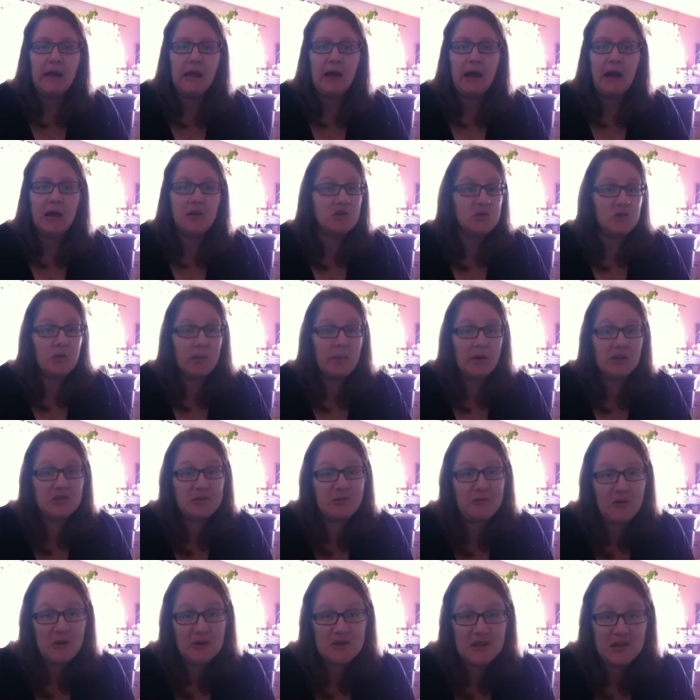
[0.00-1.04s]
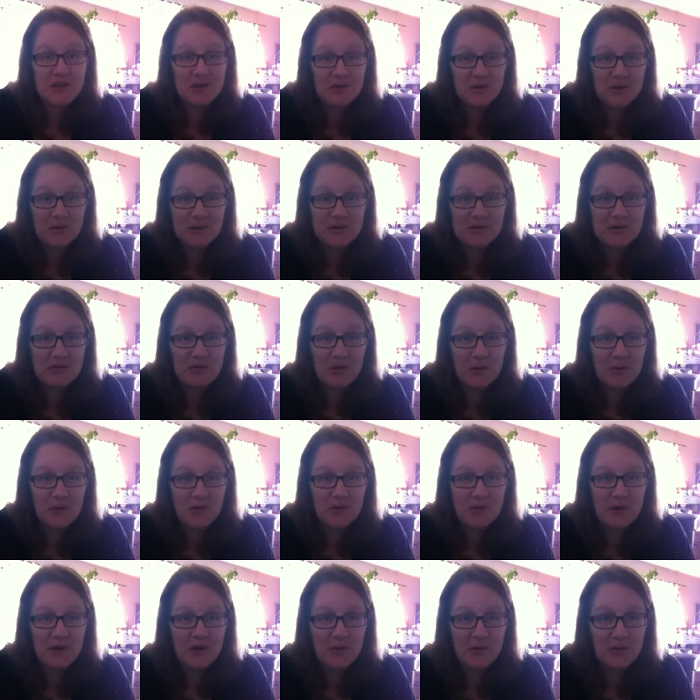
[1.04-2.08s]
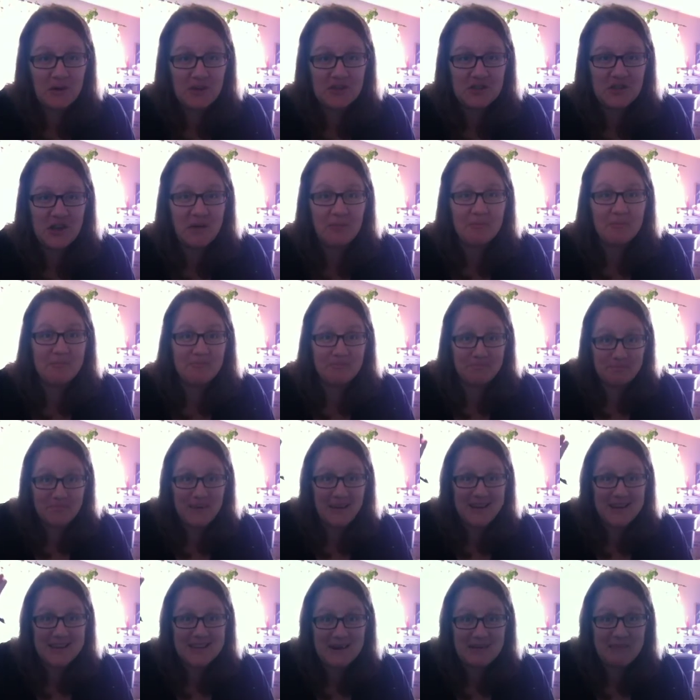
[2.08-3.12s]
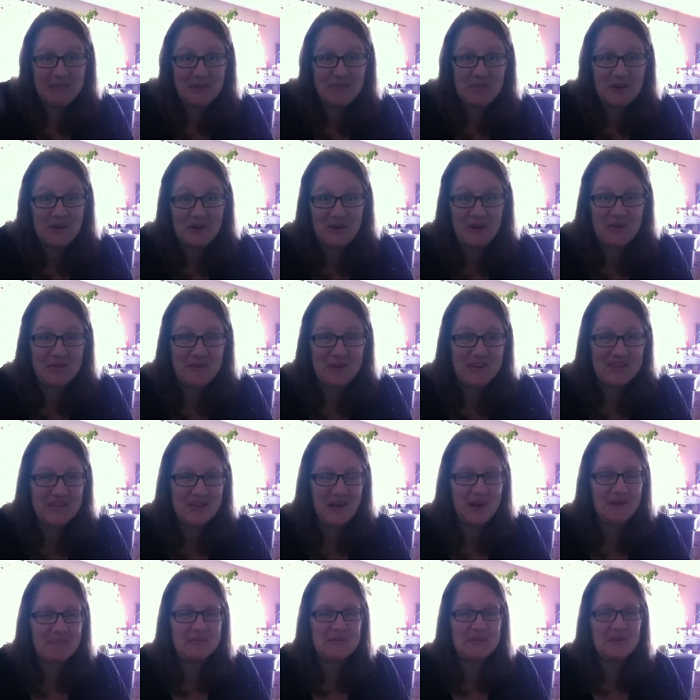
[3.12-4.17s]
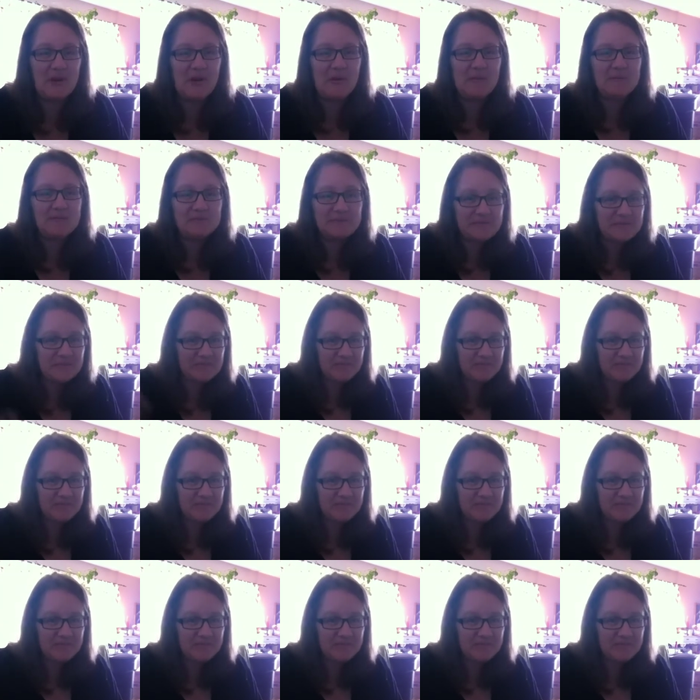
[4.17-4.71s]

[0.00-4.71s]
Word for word: uh, to a bunch of 14 year olds if you were doing a workshop because I'm going to be doing the workshop. So